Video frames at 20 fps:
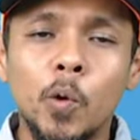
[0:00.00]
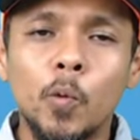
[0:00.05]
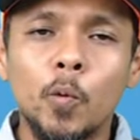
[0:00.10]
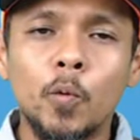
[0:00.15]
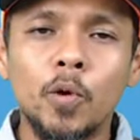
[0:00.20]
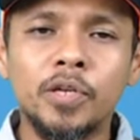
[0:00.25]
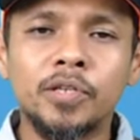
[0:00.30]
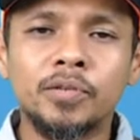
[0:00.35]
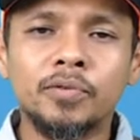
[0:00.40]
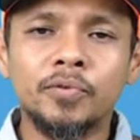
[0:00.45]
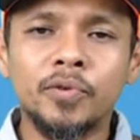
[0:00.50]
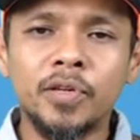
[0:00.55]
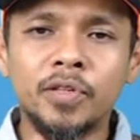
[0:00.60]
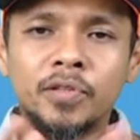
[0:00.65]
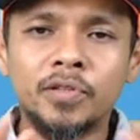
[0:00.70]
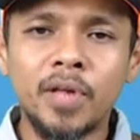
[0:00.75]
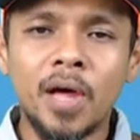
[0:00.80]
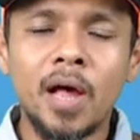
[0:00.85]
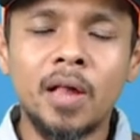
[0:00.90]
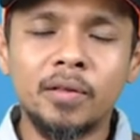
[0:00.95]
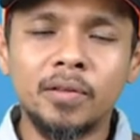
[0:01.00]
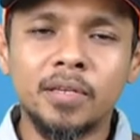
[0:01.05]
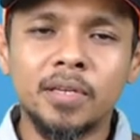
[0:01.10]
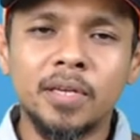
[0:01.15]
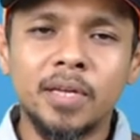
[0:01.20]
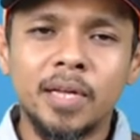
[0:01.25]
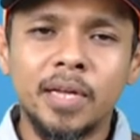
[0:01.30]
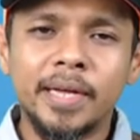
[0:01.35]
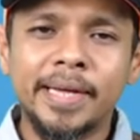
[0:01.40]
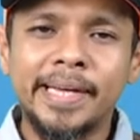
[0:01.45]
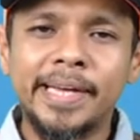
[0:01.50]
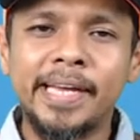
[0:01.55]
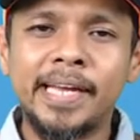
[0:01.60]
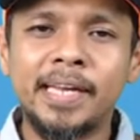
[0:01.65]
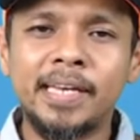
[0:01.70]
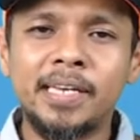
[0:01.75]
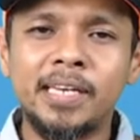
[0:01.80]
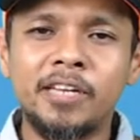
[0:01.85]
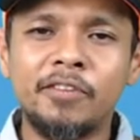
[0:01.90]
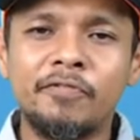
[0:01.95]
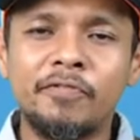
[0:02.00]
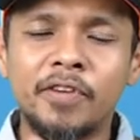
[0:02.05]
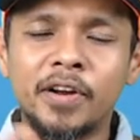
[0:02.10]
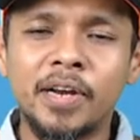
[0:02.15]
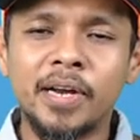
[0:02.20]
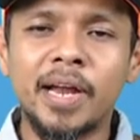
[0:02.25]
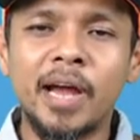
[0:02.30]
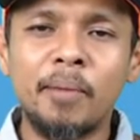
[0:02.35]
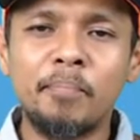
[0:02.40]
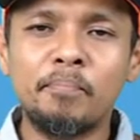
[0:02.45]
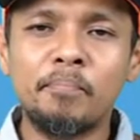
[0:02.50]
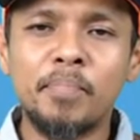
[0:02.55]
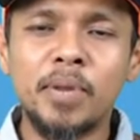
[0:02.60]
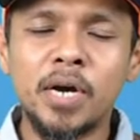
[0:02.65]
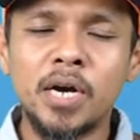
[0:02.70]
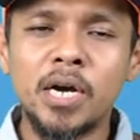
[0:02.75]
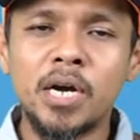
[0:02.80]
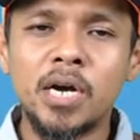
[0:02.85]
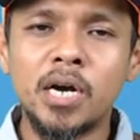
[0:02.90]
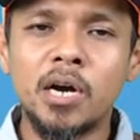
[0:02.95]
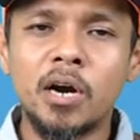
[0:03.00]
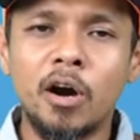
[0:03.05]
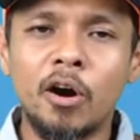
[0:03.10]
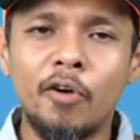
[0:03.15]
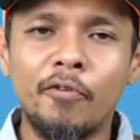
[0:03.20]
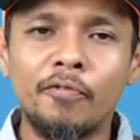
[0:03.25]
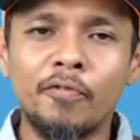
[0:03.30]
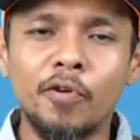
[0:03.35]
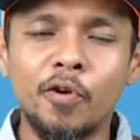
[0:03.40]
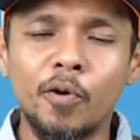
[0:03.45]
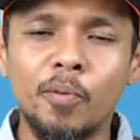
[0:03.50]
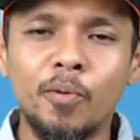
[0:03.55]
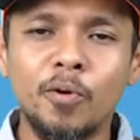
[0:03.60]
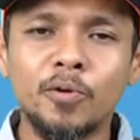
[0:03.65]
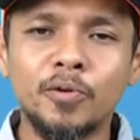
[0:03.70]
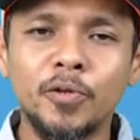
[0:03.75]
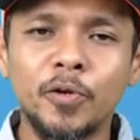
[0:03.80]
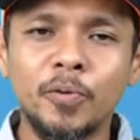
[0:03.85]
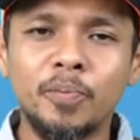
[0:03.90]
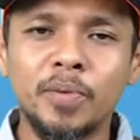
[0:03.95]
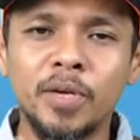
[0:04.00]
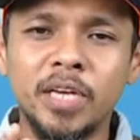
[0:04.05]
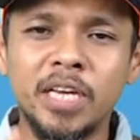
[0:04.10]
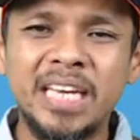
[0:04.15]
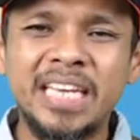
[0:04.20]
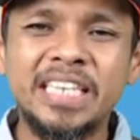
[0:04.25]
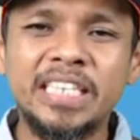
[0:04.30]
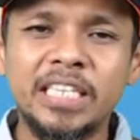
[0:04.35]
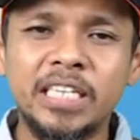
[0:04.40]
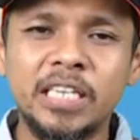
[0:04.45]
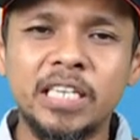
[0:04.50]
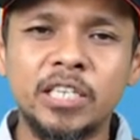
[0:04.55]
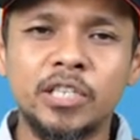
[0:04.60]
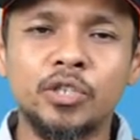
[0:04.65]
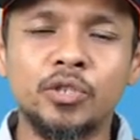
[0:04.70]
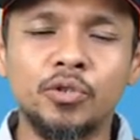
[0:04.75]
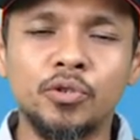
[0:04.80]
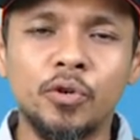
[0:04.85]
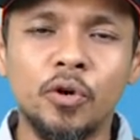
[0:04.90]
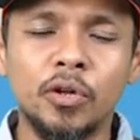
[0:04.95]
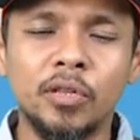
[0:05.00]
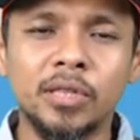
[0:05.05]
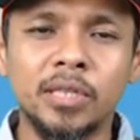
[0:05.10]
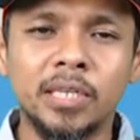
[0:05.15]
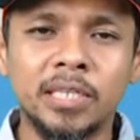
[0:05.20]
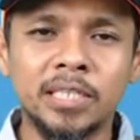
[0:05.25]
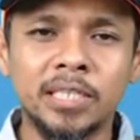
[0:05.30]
Which result in different number of chromosome in each daughter